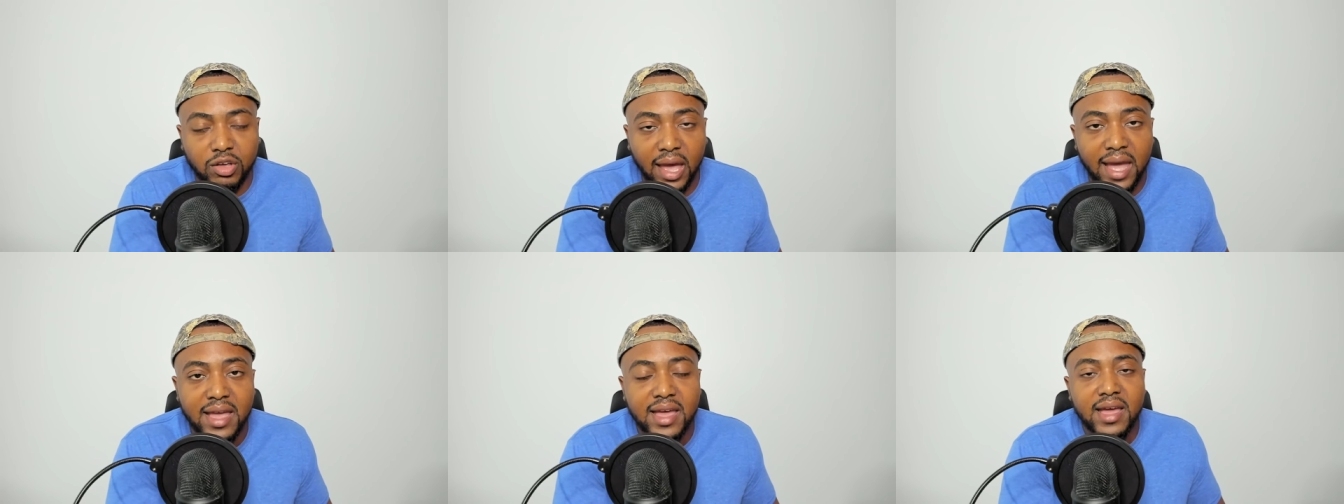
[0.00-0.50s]

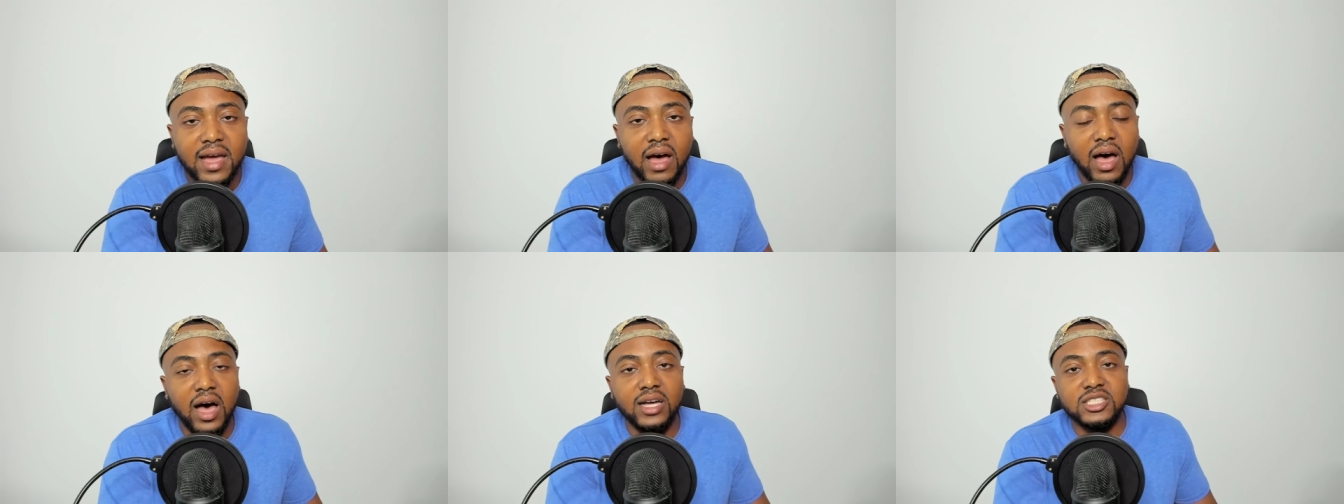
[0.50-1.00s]
Okay,
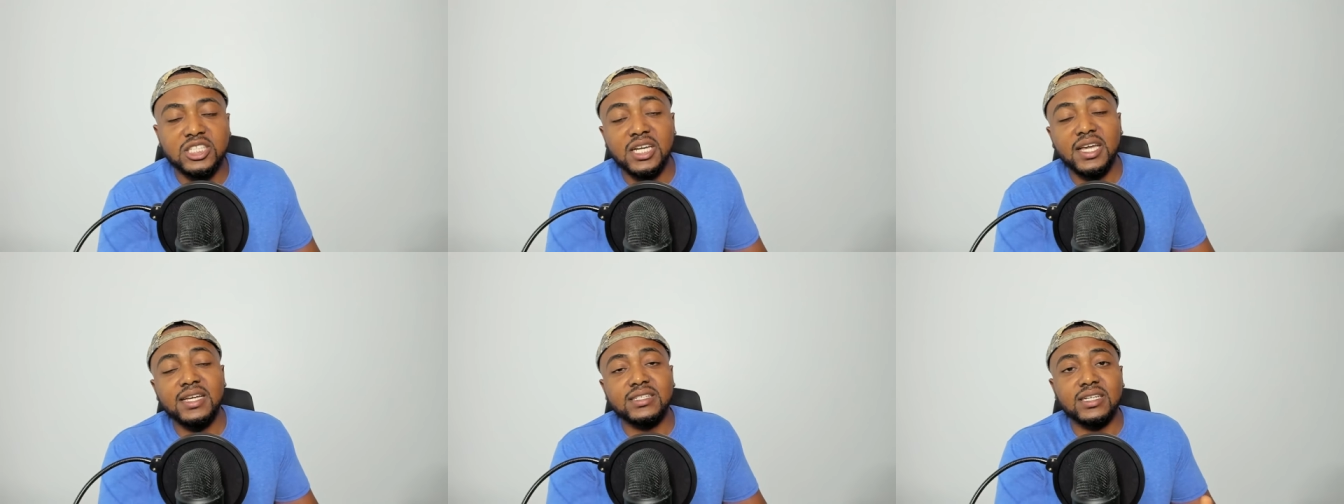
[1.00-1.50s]
uh, she
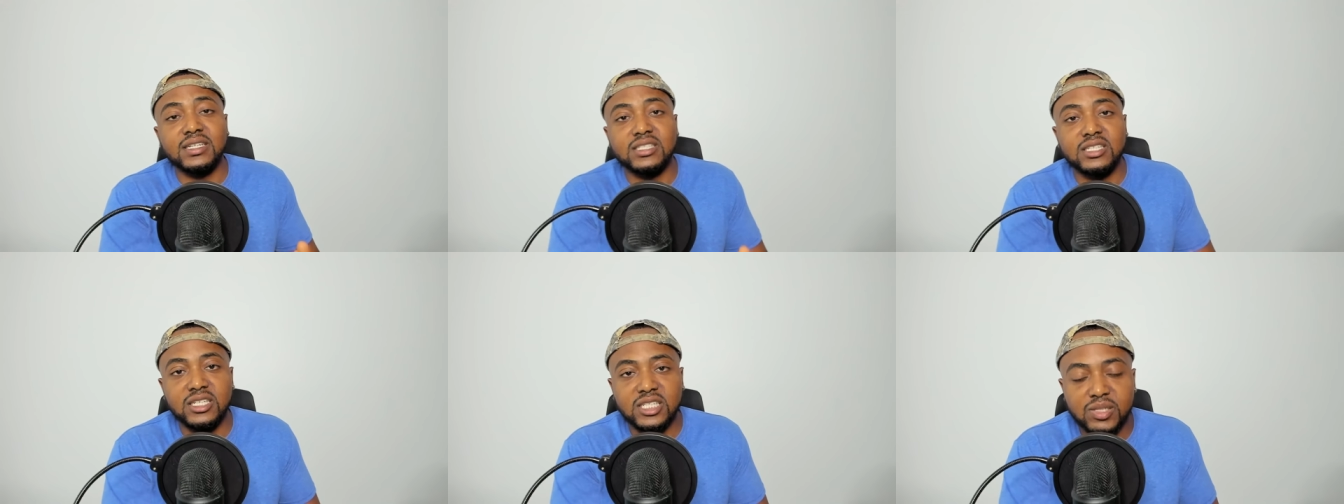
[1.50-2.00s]
gets
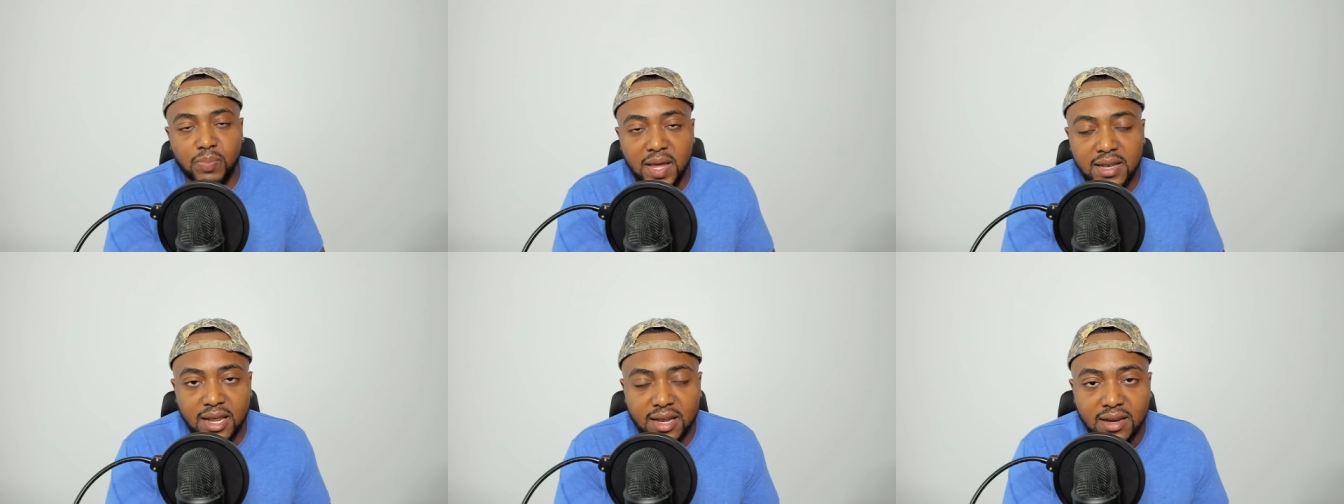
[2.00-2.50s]

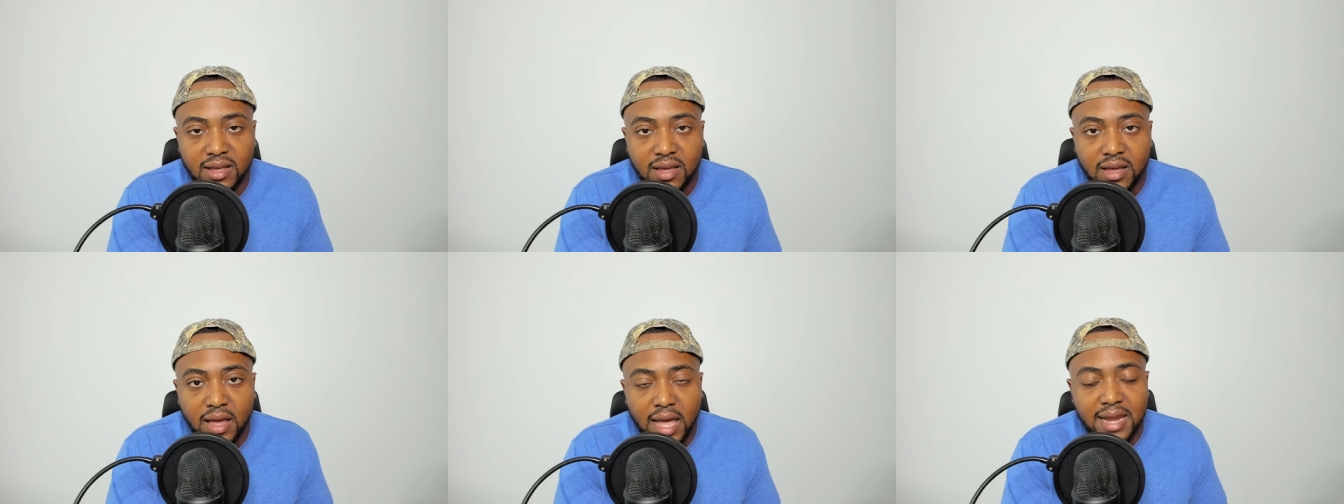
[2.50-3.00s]
suspended
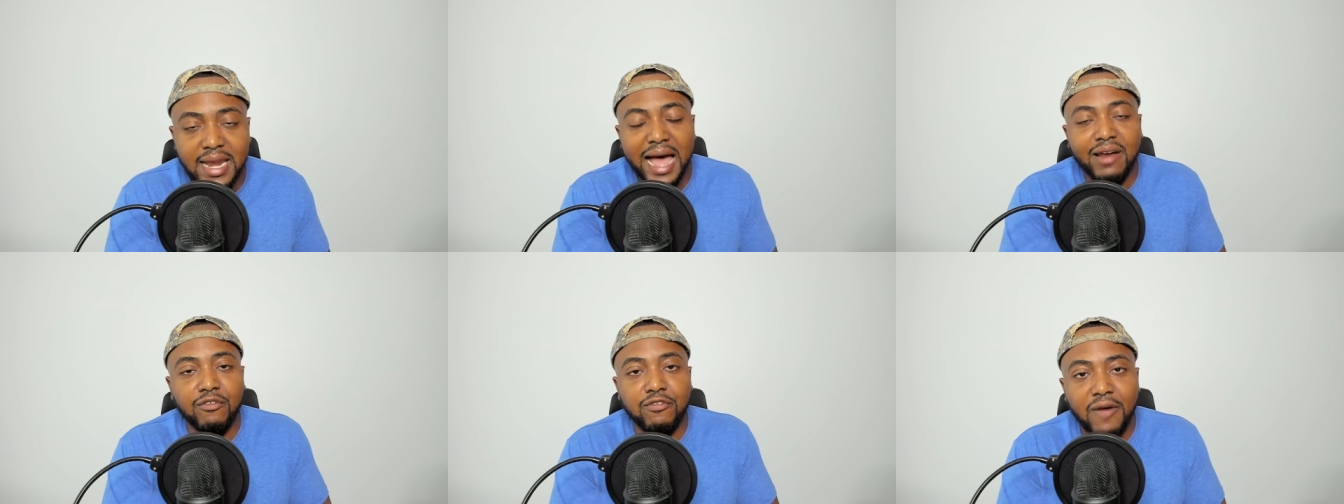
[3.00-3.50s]
and
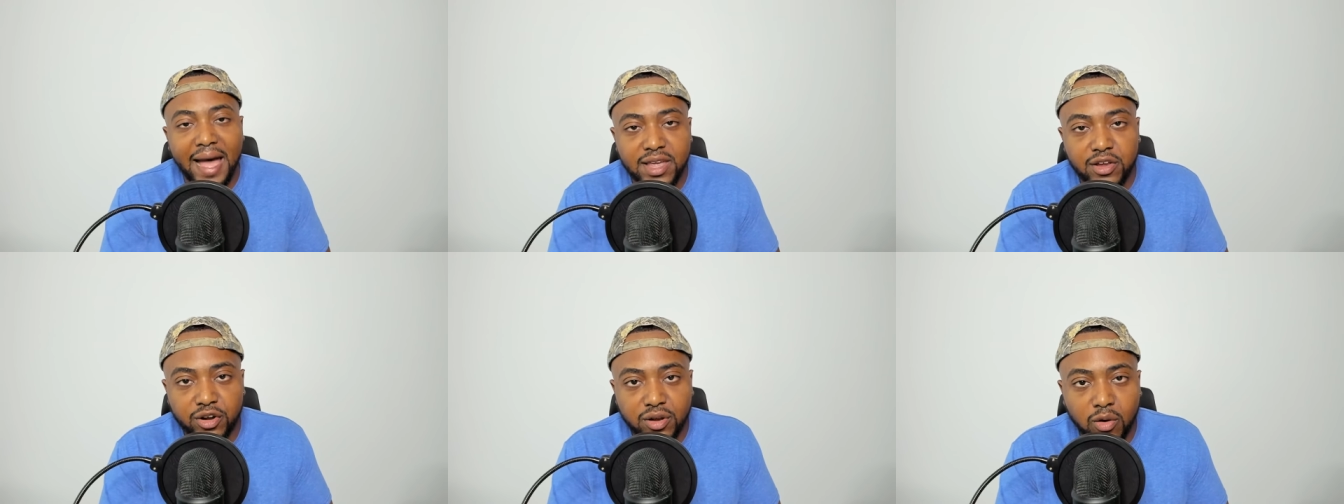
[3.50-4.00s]
not fired